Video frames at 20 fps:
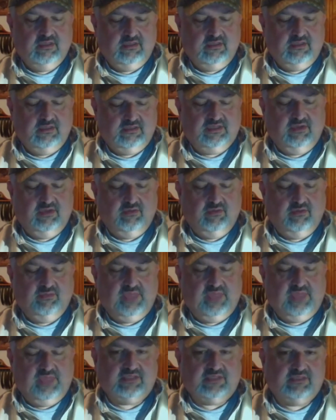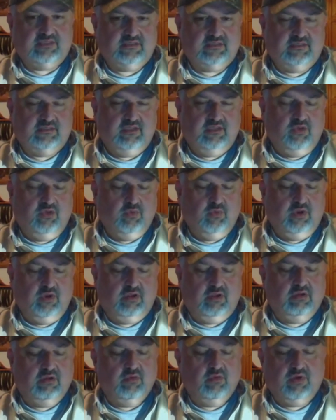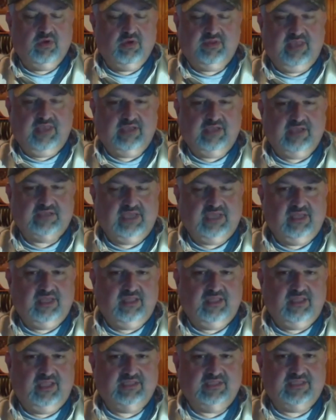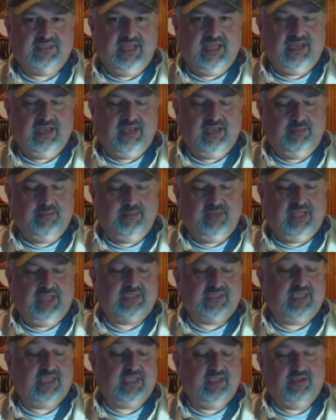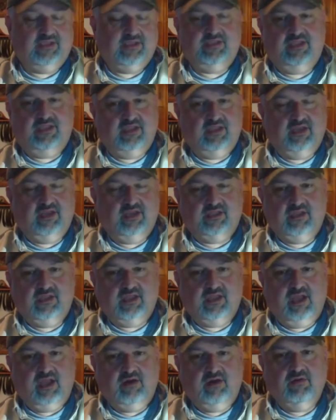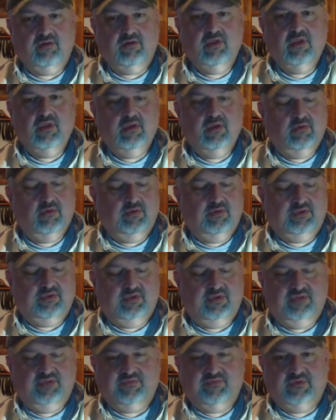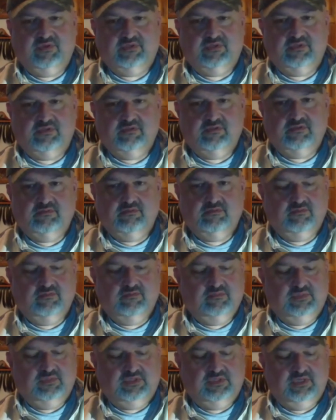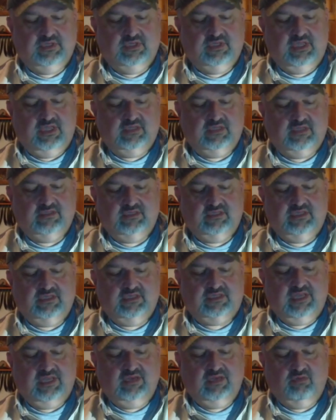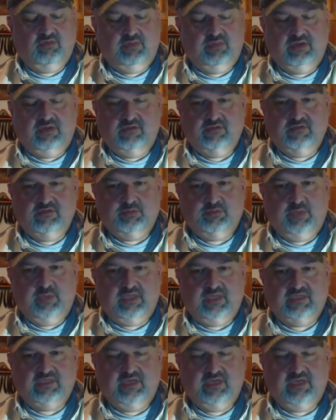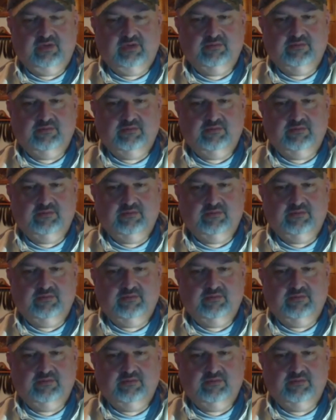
So that's where you can work the outside of the inside, and I mean that's how you can tell you got a good call with the difference. And that's just that little bit of space there.